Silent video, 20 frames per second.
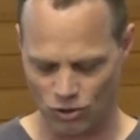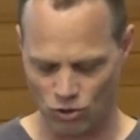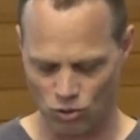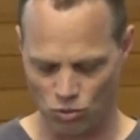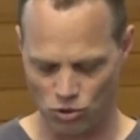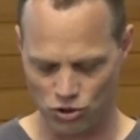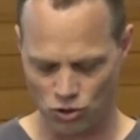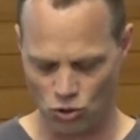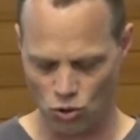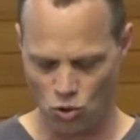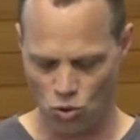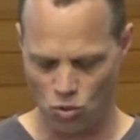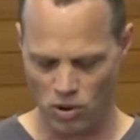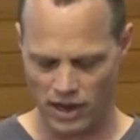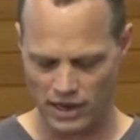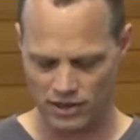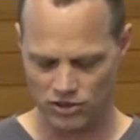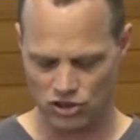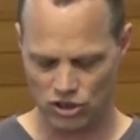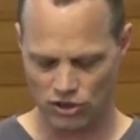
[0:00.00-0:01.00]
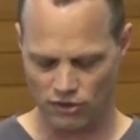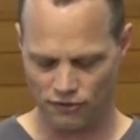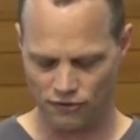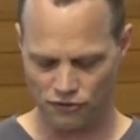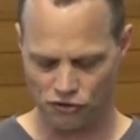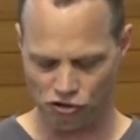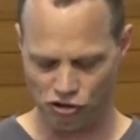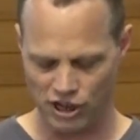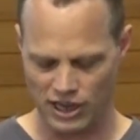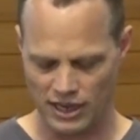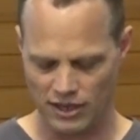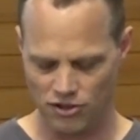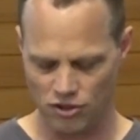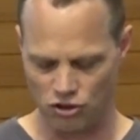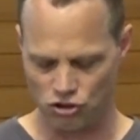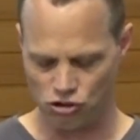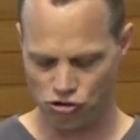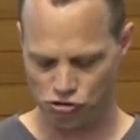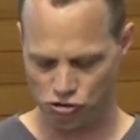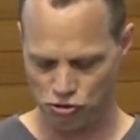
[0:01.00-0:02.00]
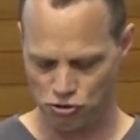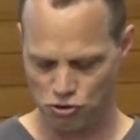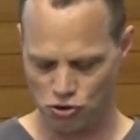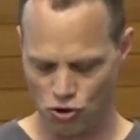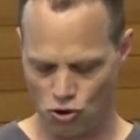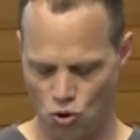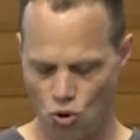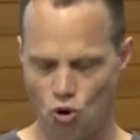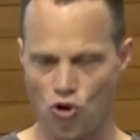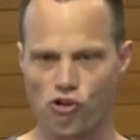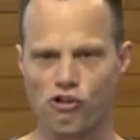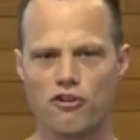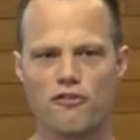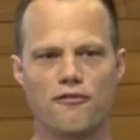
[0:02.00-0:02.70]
was always to free the true core